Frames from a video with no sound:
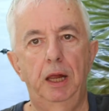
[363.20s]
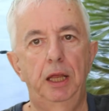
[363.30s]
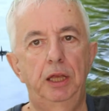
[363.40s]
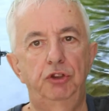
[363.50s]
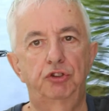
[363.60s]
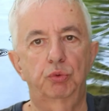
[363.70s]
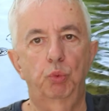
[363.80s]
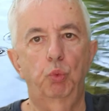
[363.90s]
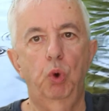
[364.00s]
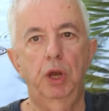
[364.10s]
It's
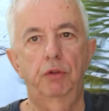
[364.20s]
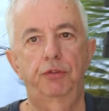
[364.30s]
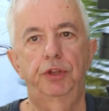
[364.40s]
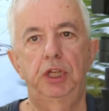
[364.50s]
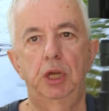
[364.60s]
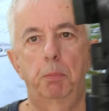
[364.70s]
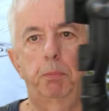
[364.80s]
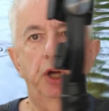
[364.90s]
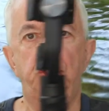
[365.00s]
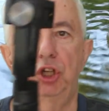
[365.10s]
one of the
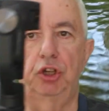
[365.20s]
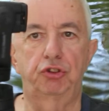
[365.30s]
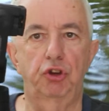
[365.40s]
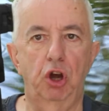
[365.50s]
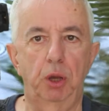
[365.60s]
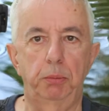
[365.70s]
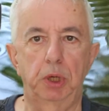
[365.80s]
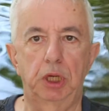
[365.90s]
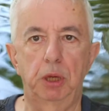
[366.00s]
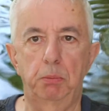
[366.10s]
budget type
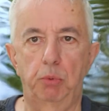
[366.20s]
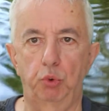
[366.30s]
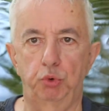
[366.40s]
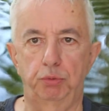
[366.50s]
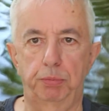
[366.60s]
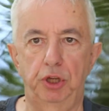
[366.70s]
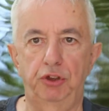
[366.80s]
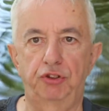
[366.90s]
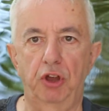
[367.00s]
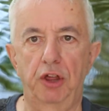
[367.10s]
gimbals, but
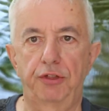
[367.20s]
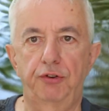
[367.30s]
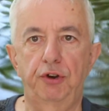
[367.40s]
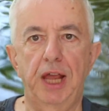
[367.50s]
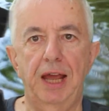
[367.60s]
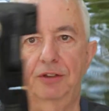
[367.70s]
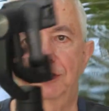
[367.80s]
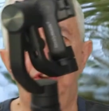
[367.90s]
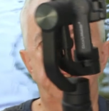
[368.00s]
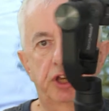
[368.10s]
it's a
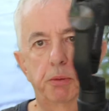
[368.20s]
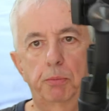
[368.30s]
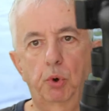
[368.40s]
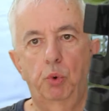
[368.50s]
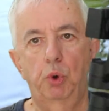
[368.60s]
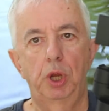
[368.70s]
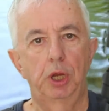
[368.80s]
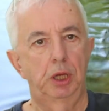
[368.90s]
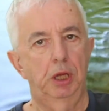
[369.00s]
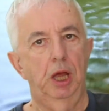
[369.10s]
3-axis gimbal,
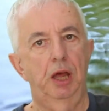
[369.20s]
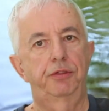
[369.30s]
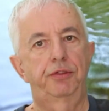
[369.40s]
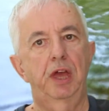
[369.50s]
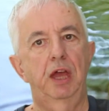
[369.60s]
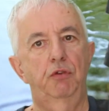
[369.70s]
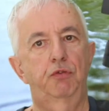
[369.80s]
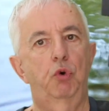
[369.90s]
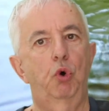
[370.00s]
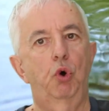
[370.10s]
and
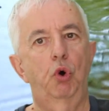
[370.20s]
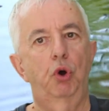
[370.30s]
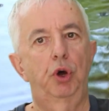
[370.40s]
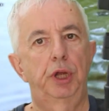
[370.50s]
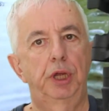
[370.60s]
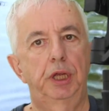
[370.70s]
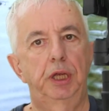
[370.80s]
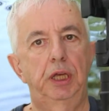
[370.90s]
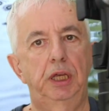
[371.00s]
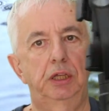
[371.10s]
therefore
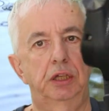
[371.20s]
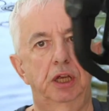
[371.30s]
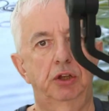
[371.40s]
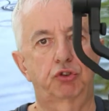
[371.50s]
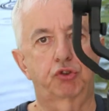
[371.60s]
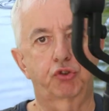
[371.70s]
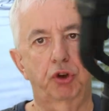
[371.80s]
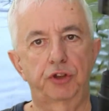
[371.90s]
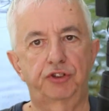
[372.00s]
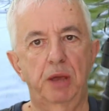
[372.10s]
it
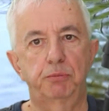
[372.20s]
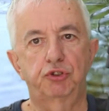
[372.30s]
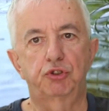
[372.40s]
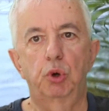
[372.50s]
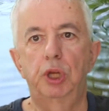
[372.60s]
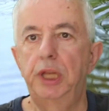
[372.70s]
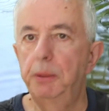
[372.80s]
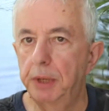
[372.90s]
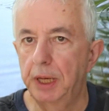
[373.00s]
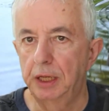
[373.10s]
attempts to
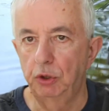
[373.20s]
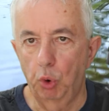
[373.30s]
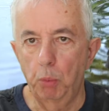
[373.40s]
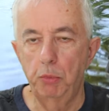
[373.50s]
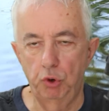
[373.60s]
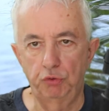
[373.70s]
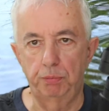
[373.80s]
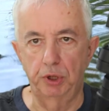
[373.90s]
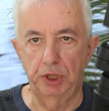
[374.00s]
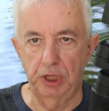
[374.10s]
eliminate all
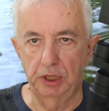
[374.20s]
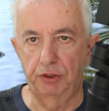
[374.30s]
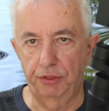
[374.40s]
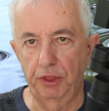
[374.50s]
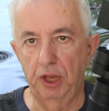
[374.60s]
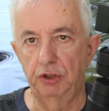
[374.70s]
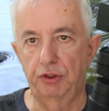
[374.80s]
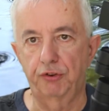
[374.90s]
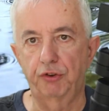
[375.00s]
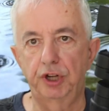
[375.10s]
movement in
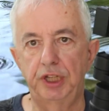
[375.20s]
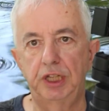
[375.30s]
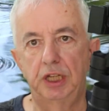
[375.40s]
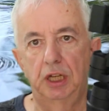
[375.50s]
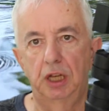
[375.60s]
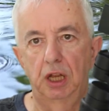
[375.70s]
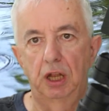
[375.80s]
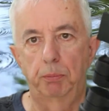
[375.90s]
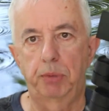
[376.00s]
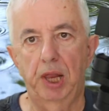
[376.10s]
3
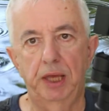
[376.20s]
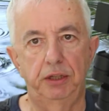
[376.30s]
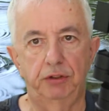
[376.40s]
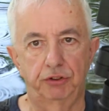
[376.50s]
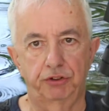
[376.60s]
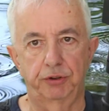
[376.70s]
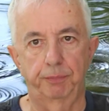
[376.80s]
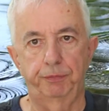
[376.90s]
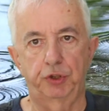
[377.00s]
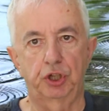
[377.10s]
planes to